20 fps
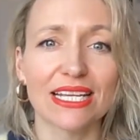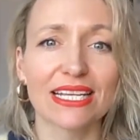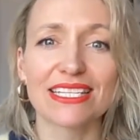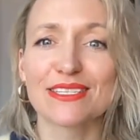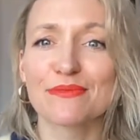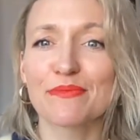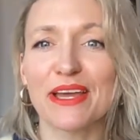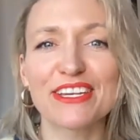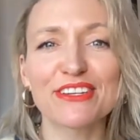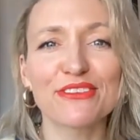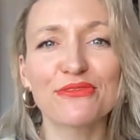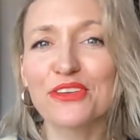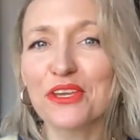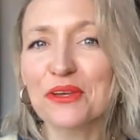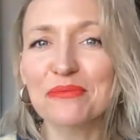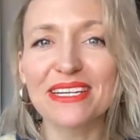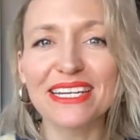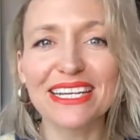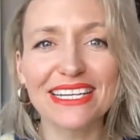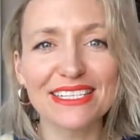Spend a few
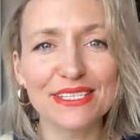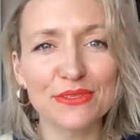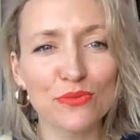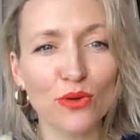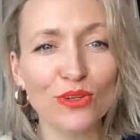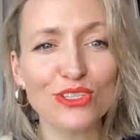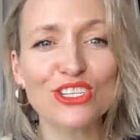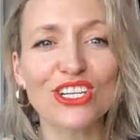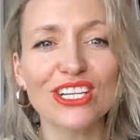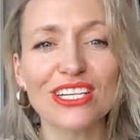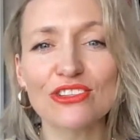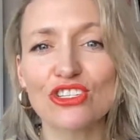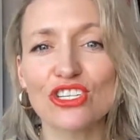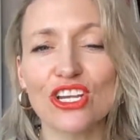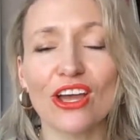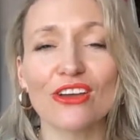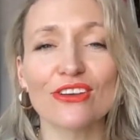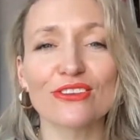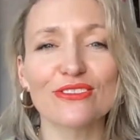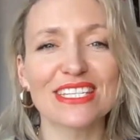minutes watching his
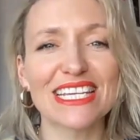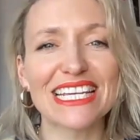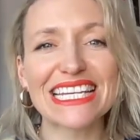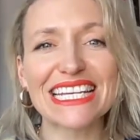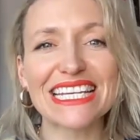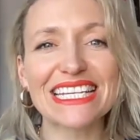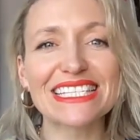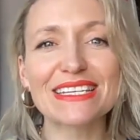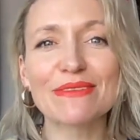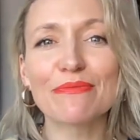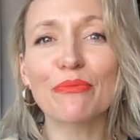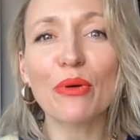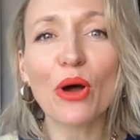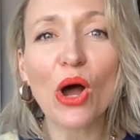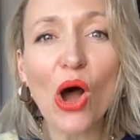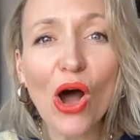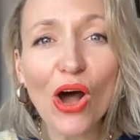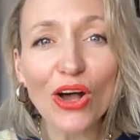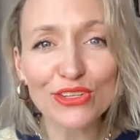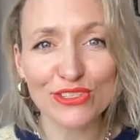shows and it is
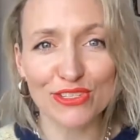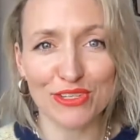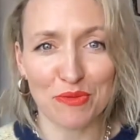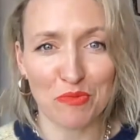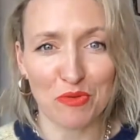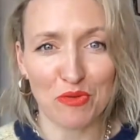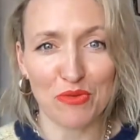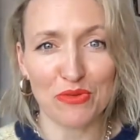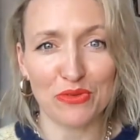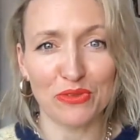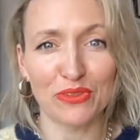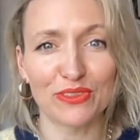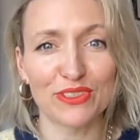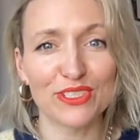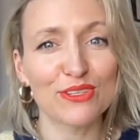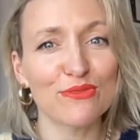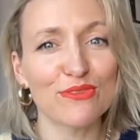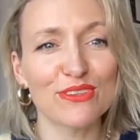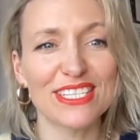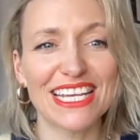impossible
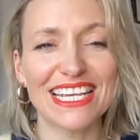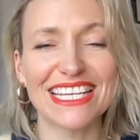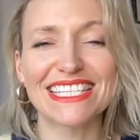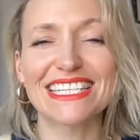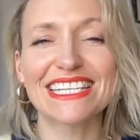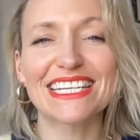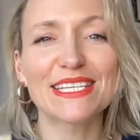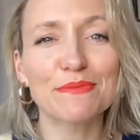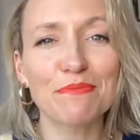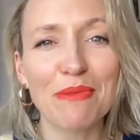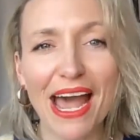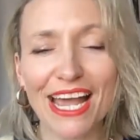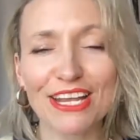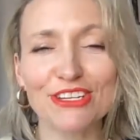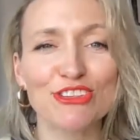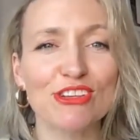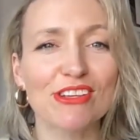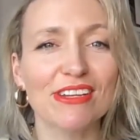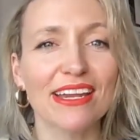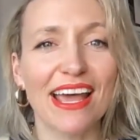to resist his
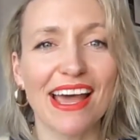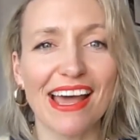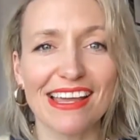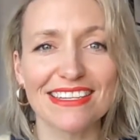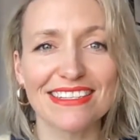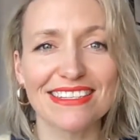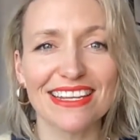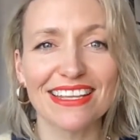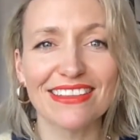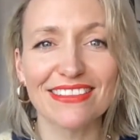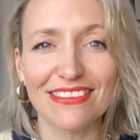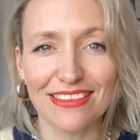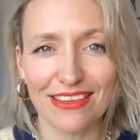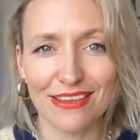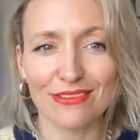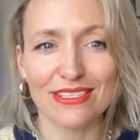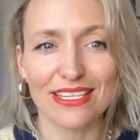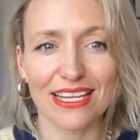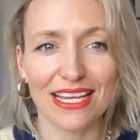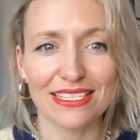passion and
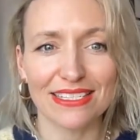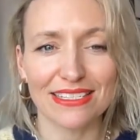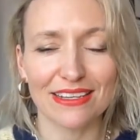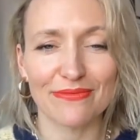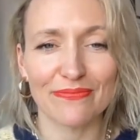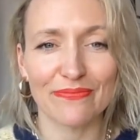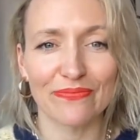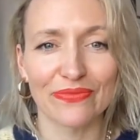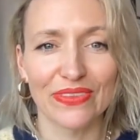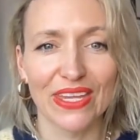enthusiasm.